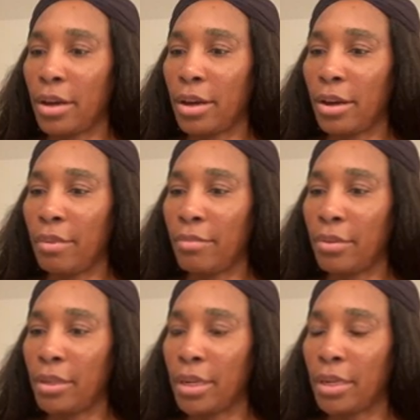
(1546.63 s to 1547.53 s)
I am
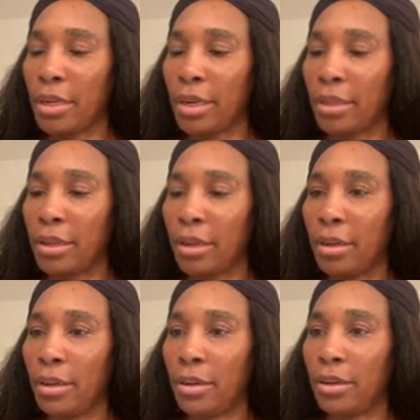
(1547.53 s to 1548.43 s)
multitasking
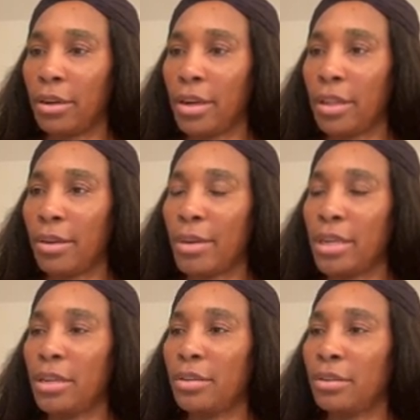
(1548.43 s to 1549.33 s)
here. I think my
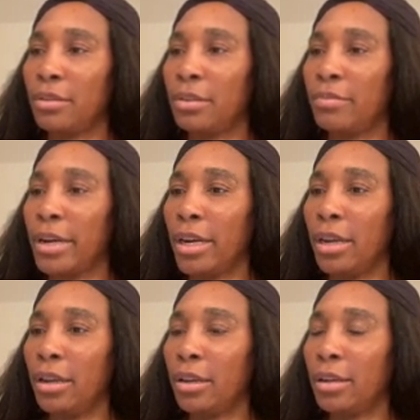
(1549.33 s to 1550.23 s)
dinner's
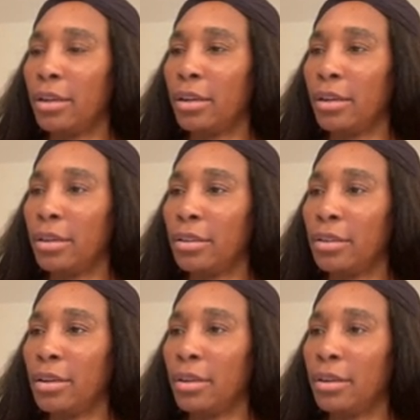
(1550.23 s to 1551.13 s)
ready. It's
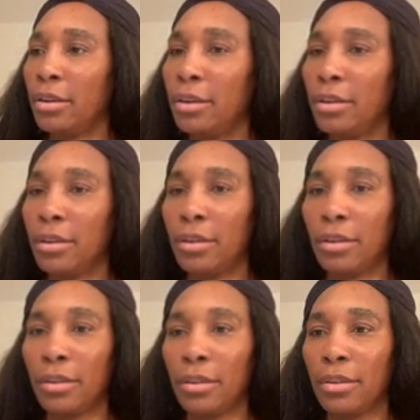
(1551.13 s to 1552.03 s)
done.
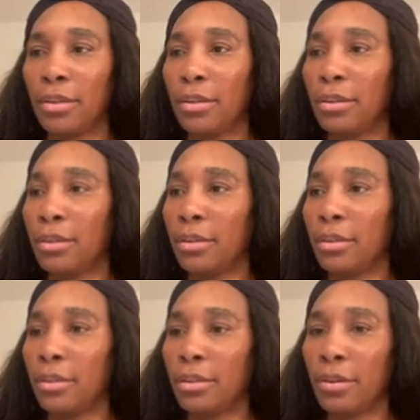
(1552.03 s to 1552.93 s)

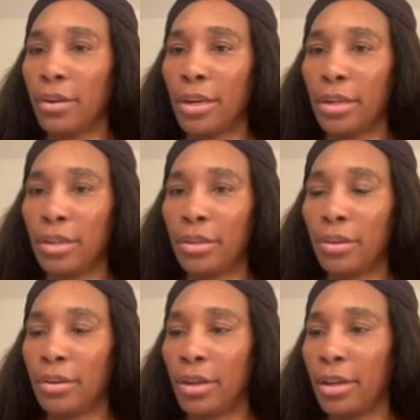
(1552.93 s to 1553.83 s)
So I need to
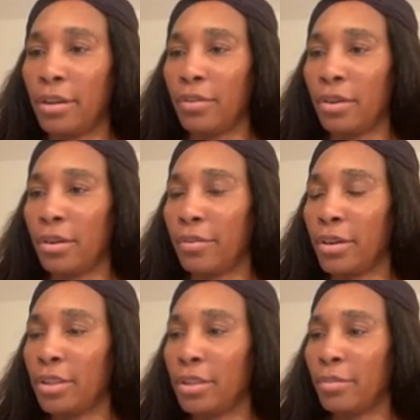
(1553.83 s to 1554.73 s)
turn the oven off
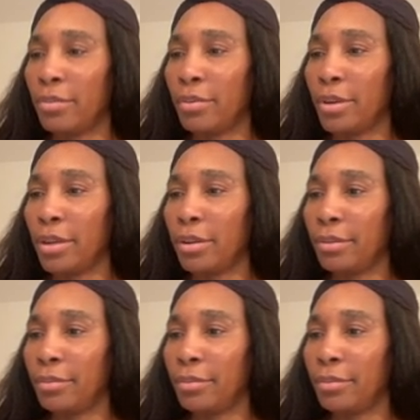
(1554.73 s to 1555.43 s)
at some point.